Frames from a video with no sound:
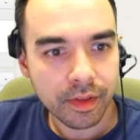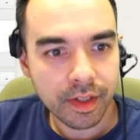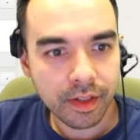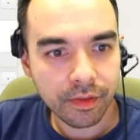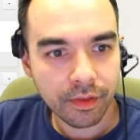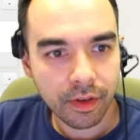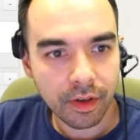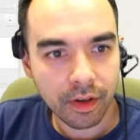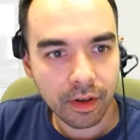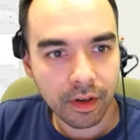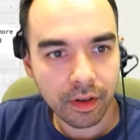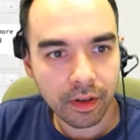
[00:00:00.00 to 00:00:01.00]
is this
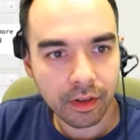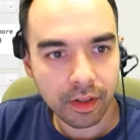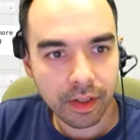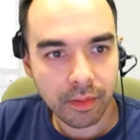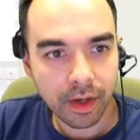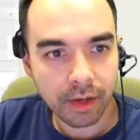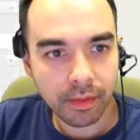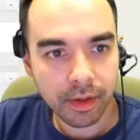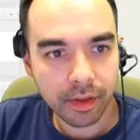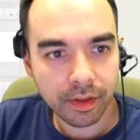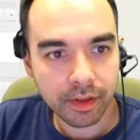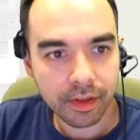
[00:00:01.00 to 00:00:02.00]
for debug
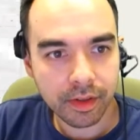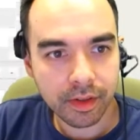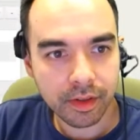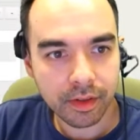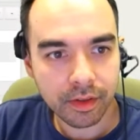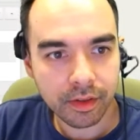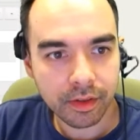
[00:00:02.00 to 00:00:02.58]
builds?